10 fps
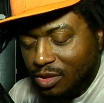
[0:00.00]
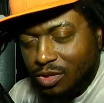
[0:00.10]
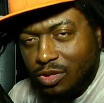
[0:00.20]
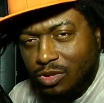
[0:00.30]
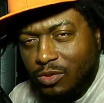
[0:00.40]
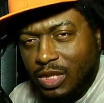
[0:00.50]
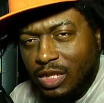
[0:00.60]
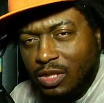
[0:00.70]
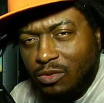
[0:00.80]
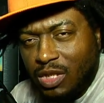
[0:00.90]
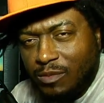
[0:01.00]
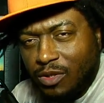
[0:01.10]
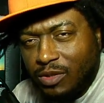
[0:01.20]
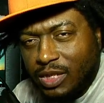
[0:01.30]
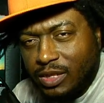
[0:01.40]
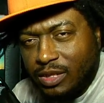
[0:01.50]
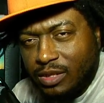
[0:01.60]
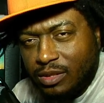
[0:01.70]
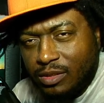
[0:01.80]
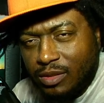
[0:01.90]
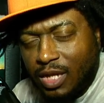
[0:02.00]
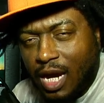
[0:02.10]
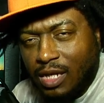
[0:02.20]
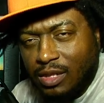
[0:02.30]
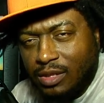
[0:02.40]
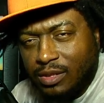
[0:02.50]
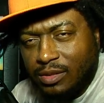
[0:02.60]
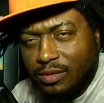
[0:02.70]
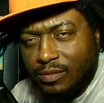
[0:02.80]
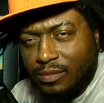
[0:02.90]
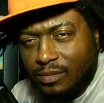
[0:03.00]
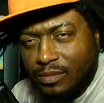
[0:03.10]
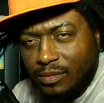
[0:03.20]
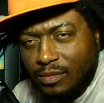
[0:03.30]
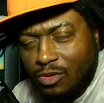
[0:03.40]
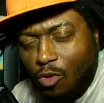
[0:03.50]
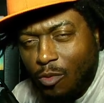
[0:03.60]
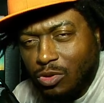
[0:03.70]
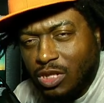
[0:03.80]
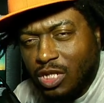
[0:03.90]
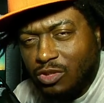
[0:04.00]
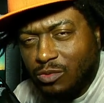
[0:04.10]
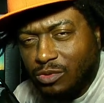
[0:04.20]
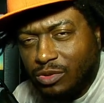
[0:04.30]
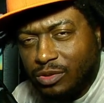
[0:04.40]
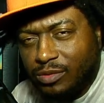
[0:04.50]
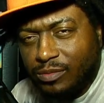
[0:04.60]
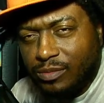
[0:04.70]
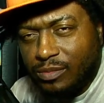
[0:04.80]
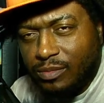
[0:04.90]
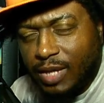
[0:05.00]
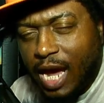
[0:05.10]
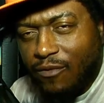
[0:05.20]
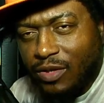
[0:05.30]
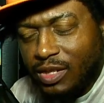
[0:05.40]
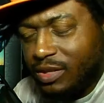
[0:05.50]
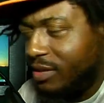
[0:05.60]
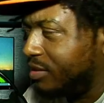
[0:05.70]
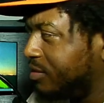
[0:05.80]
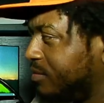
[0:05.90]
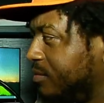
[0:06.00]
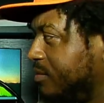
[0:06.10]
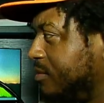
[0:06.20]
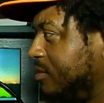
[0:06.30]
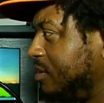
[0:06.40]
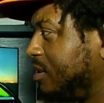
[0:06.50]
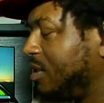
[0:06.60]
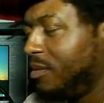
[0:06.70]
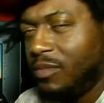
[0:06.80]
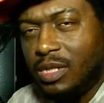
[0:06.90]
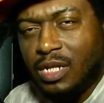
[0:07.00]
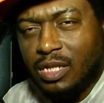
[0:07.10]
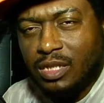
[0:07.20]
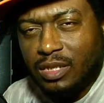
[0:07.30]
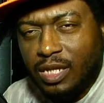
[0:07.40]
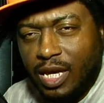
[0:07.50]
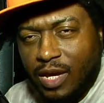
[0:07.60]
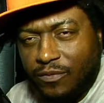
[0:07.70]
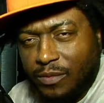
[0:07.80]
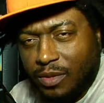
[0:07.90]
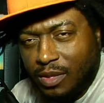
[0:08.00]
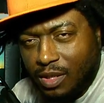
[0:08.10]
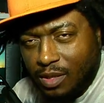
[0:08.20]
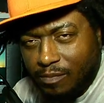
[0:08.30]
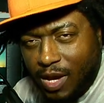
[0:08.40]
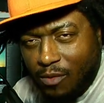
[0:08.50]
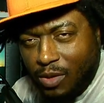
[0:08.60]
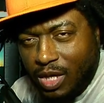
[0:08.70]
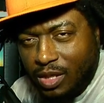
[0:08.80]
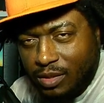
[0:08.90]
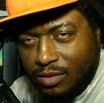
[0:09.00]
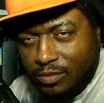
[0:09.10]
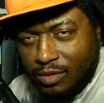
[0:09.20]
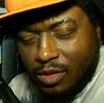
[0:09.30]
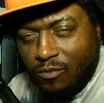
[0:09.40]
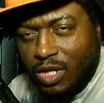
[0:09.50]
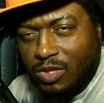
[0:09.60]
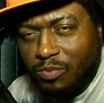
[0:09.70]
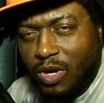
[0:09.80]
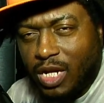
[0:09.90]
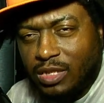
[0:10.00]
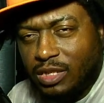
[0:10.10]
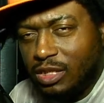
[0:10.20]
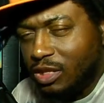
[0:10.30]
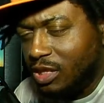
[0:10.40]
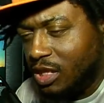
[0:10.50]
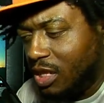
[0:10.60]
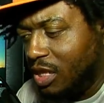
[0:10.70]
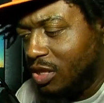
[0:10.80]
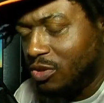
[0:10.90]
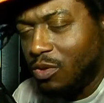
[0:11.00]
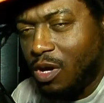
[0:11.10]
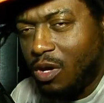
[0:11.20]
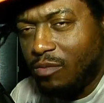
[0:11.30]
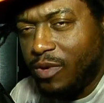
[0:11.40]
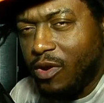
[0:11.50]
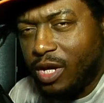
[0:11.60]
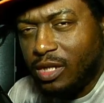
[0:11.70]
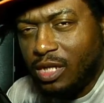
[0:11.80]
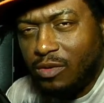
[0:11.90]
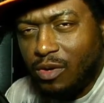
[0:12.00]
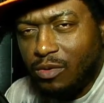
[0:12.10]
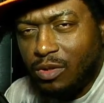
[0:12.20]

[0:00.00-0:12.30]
to illegal immigrants, DACA, homosexuals, Africans. But nothing came by way of reciprocity to the so-called American Negro.